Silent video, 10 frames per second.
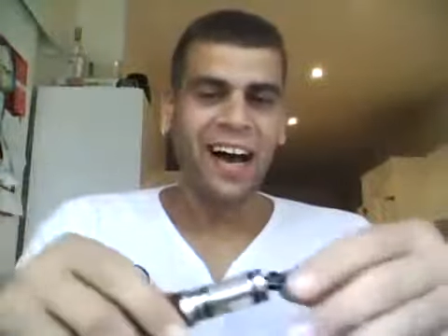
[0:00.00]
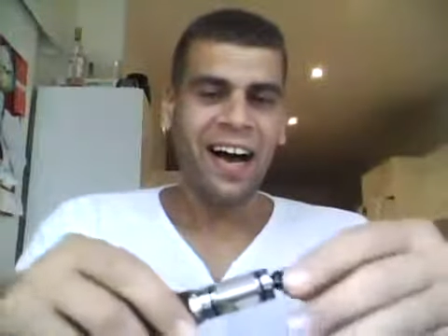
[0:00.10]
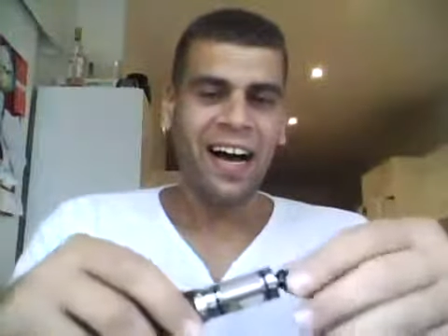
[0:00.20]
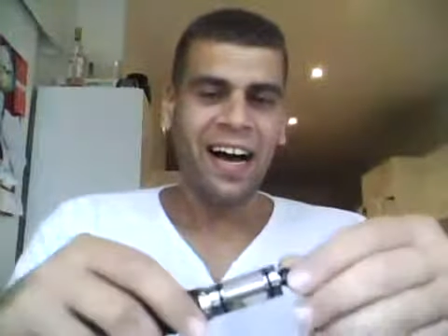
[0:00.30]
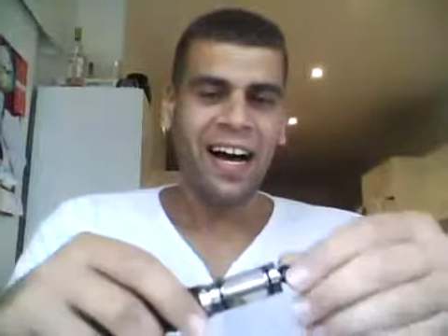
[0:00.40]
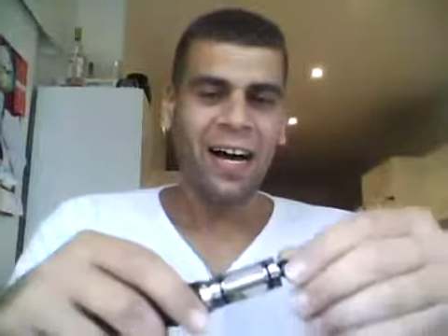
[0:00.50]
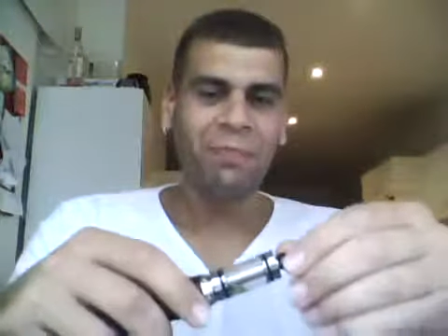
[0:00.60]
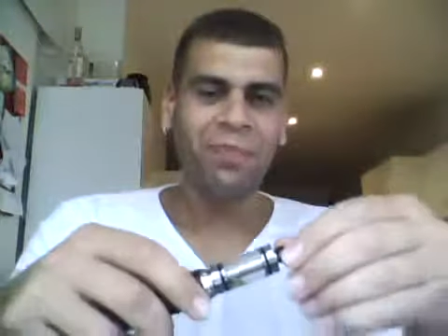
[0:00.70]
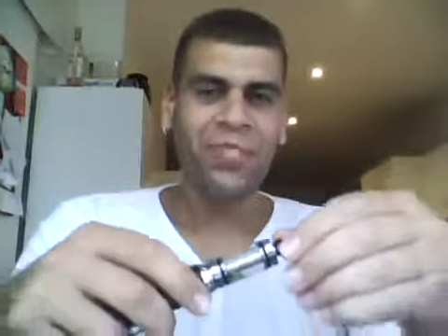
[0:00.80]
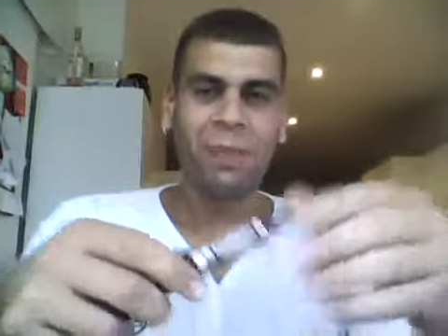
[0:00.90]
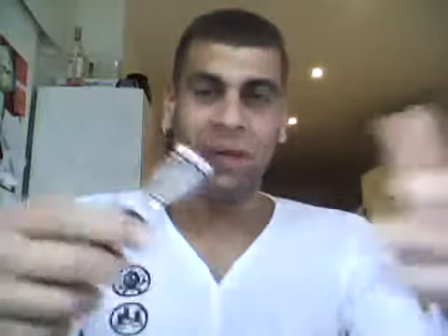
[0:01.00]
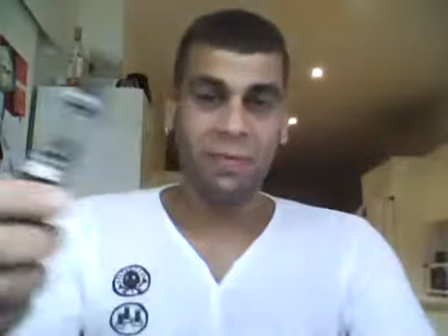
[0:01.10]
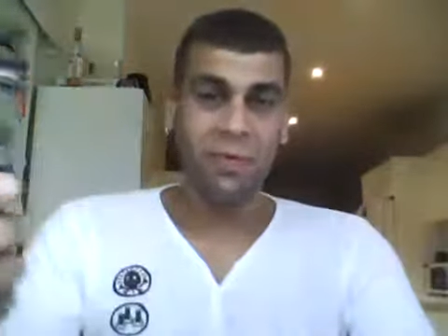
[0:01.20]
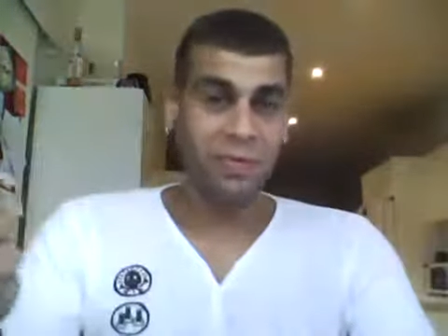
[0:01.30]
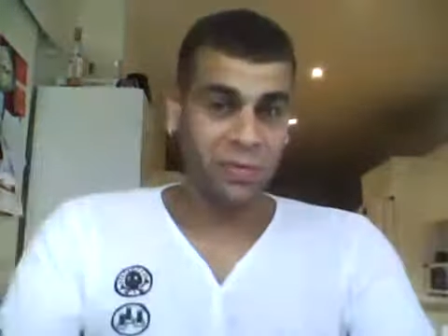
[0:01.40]
Some
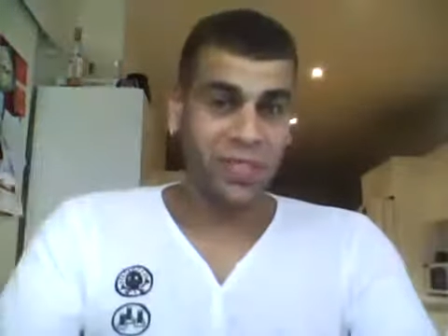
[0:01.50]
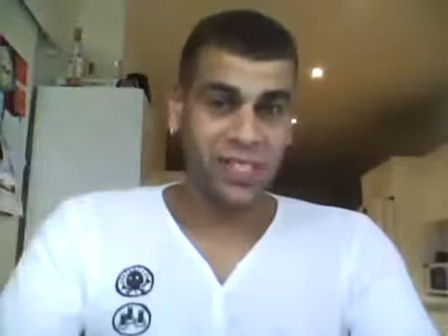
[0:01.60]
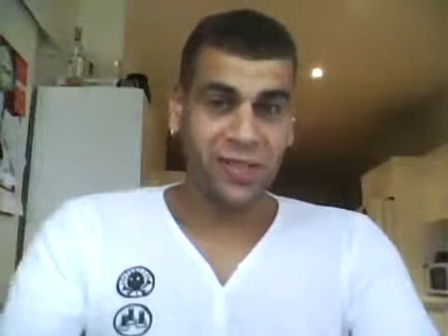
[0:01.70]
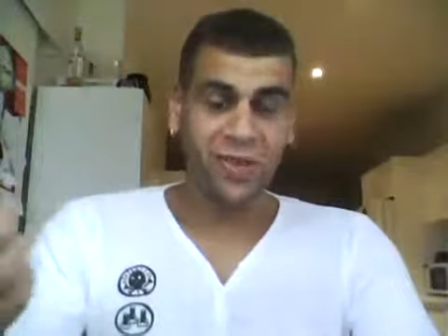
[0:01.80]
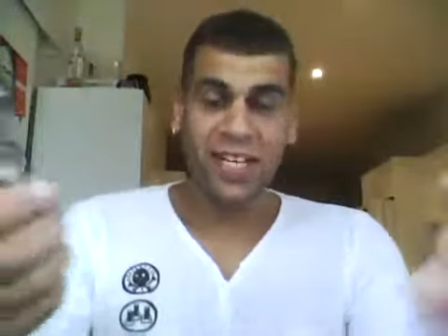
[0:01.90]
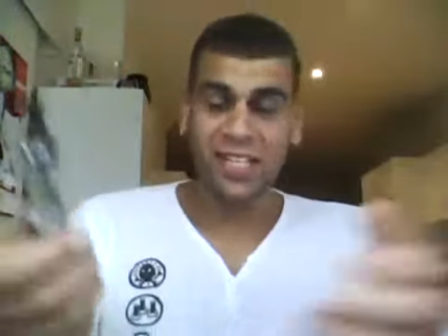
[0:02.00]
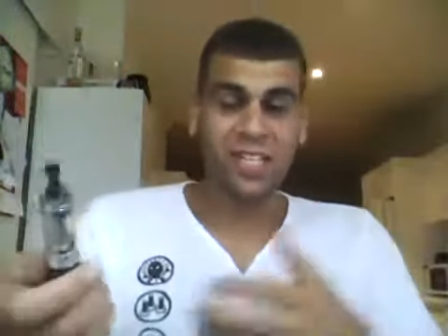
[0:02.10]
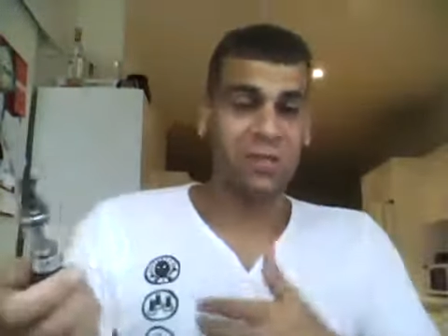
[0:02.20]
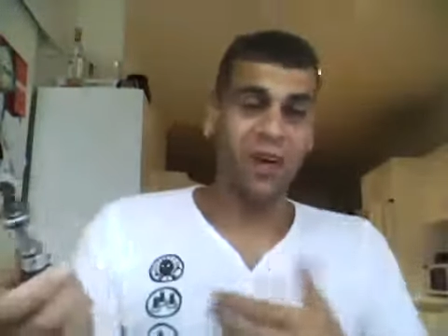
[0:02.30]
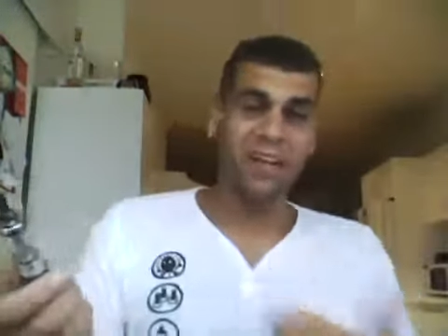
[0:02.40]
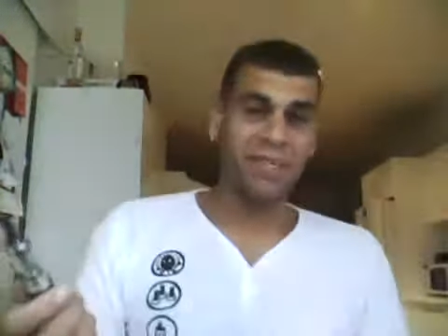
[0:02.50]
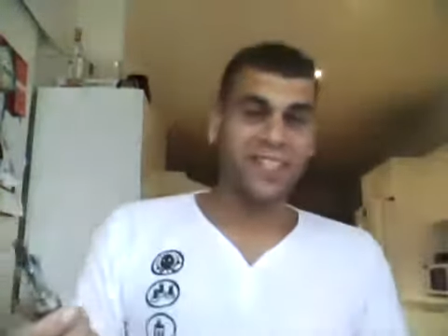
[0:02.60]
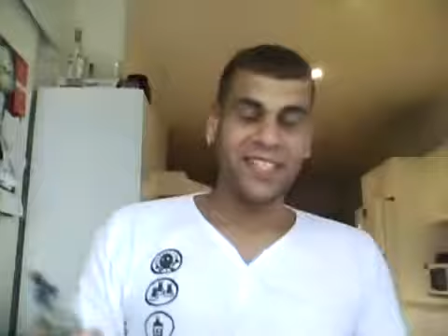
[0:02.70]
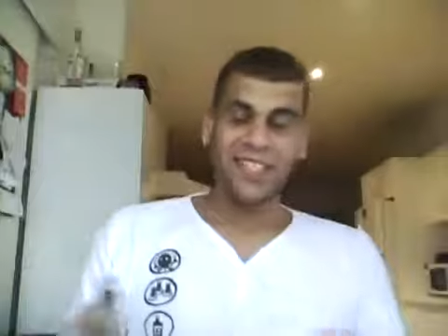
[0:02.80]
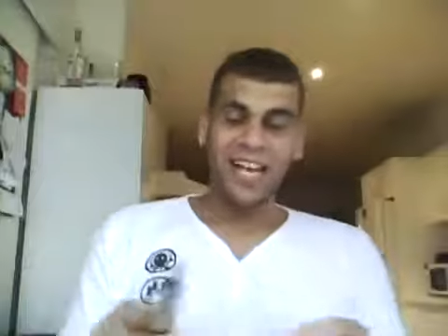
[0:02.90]
people would disagree, that's just my
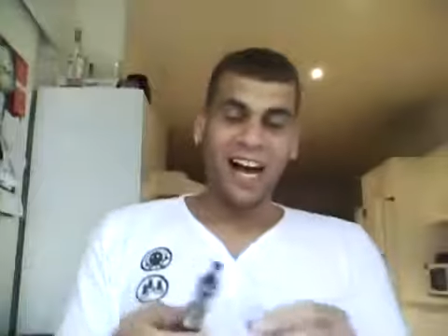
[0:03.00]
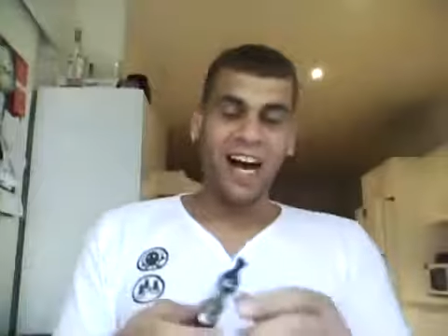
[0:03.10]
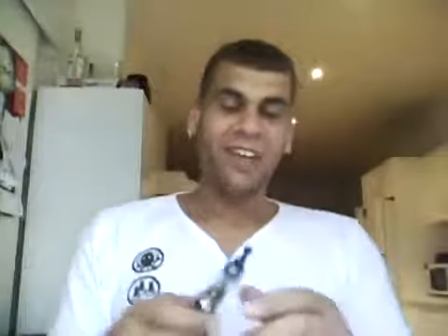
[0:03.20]
opinion.